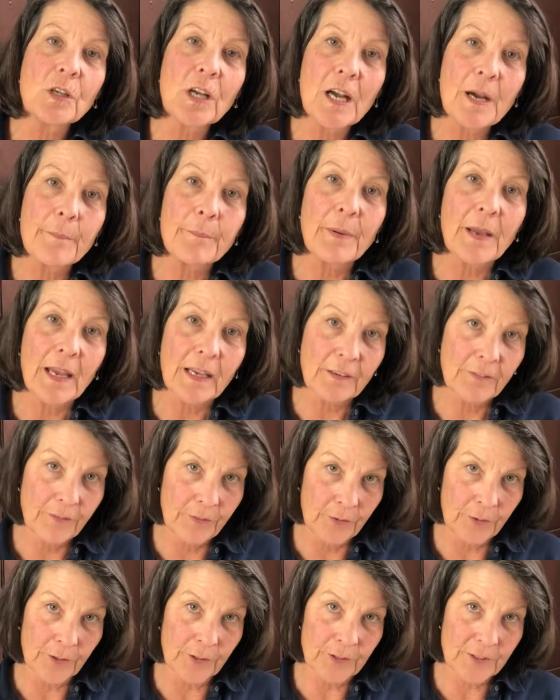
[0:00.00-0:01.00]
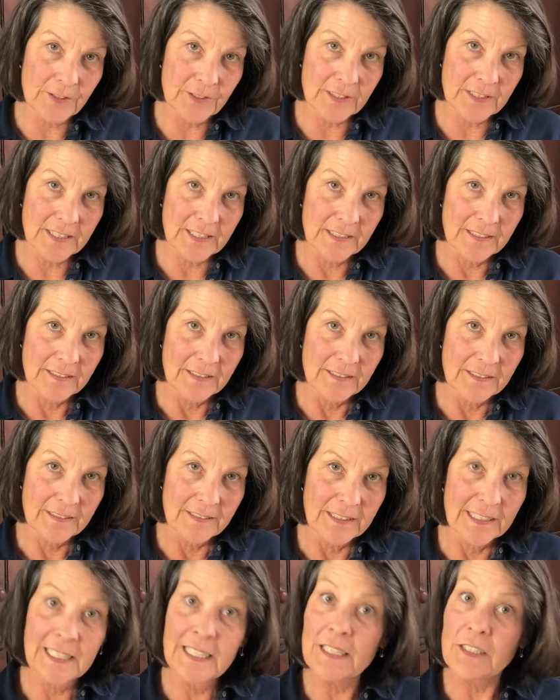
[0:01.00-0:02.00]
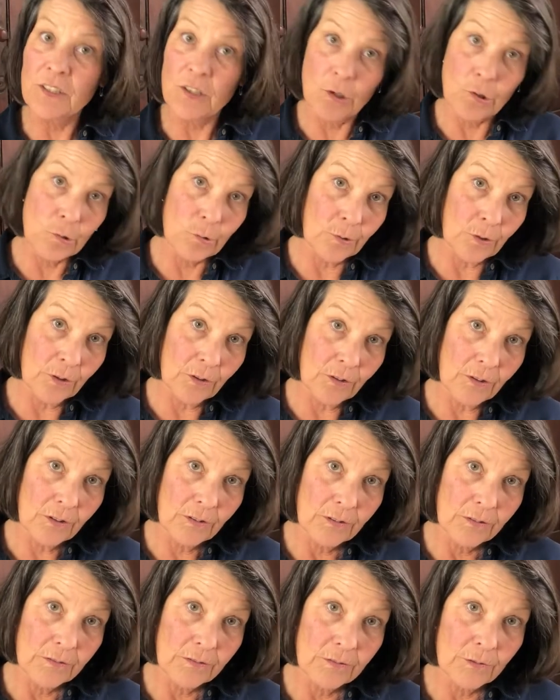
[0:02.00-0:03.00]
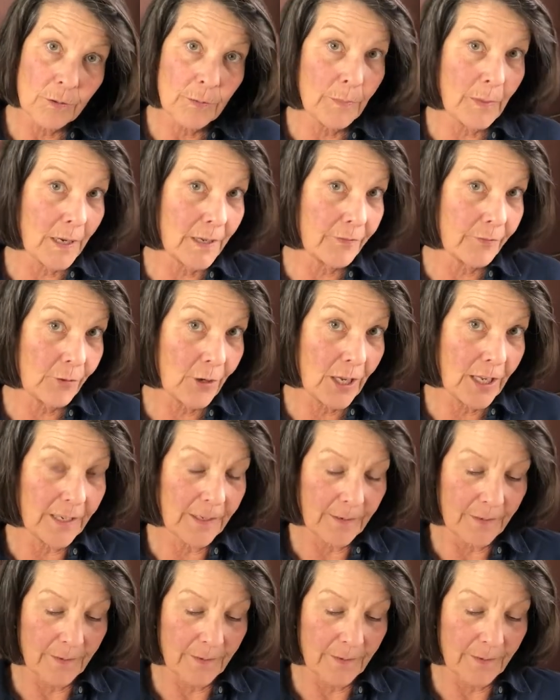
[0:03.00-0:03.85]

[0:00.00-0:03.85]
come back first, his owner or my friend.